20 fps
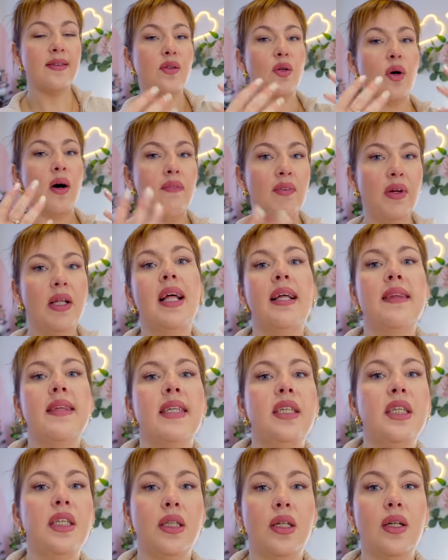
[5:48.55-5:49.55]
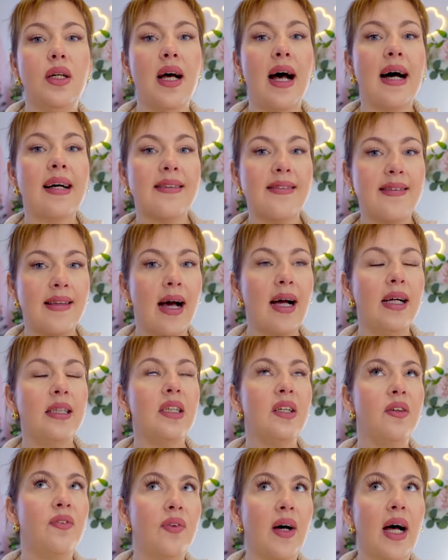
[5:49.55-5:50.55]
So I feel like this year I started
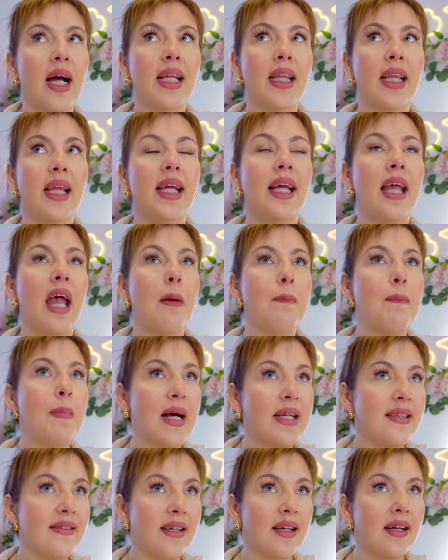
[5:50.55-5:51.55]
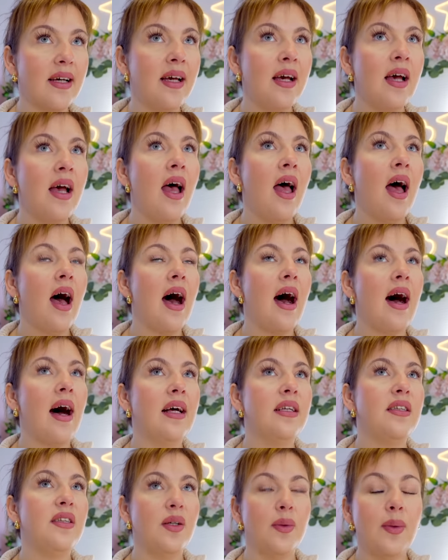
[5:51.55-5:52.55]
to finally get better
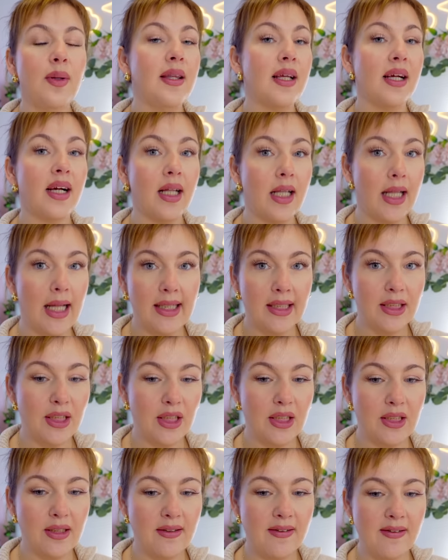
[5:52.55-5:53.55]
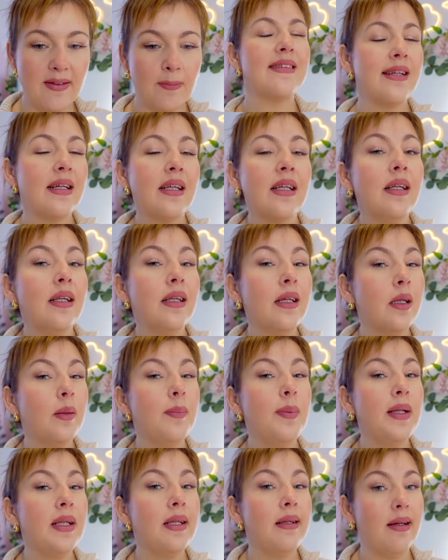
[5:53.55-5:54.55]
at doing the collections. Still a little
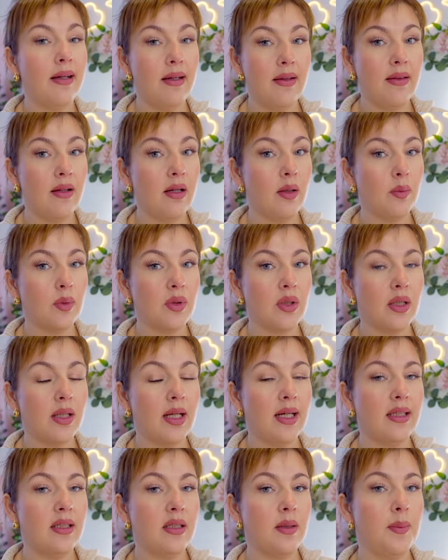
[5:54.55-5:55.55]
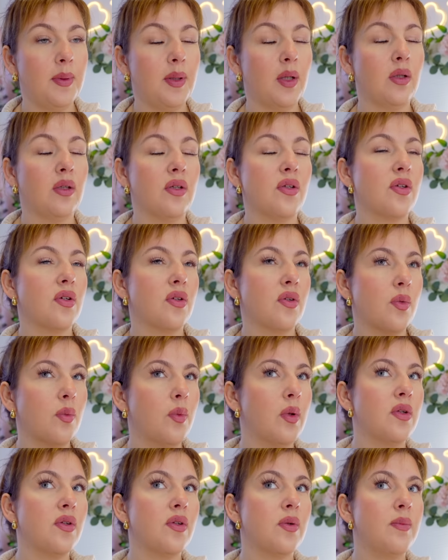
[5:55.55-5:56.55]
bit later than I would have liked, to be honest, because there
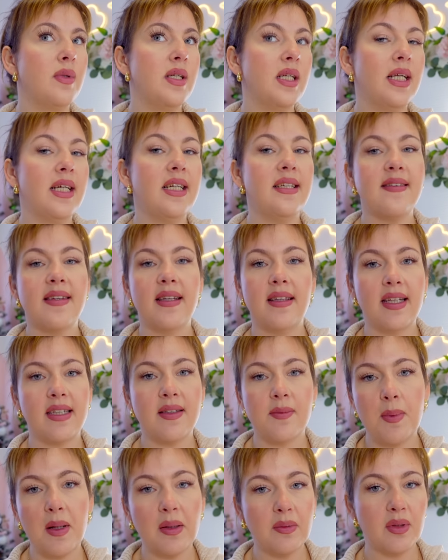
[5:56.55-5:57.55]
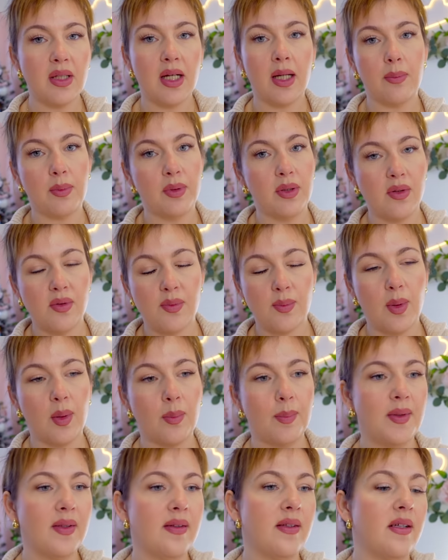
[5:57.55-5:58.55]
was some delays, and that's bound to happen in small
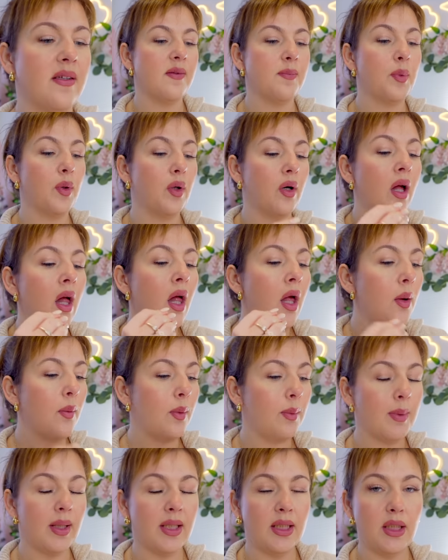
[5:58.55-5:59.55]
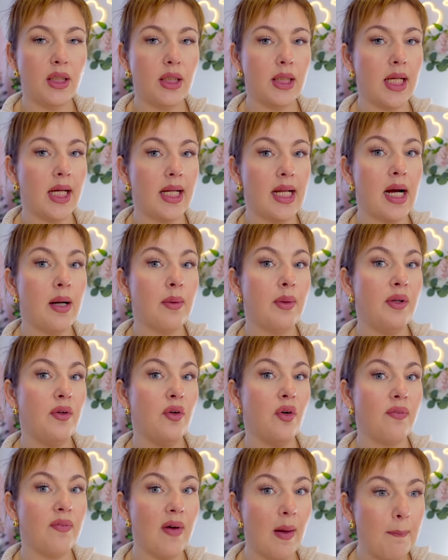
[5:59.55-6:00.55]
business, but we managed to get it out in
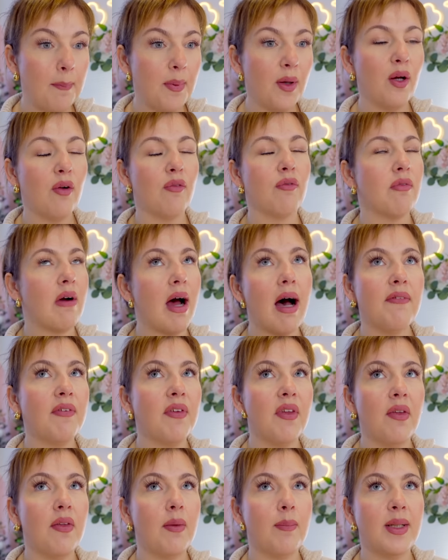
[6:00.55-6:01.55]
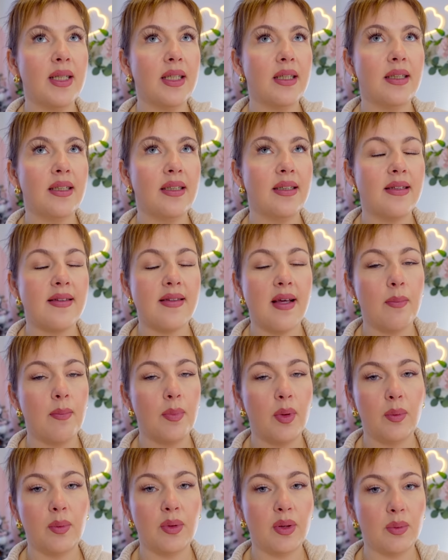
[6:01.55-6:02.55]
November rather than the middle of
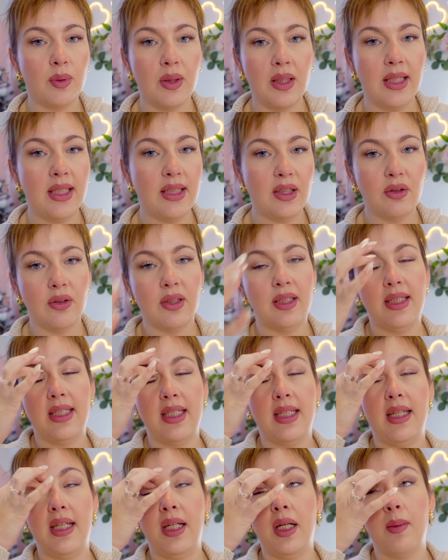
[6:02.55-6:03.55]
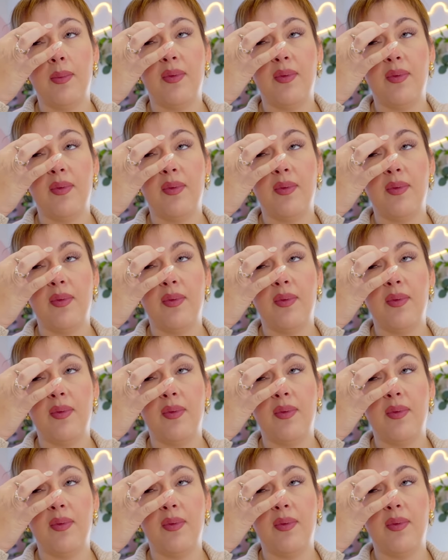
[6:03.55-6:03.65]
December, which we literally did the year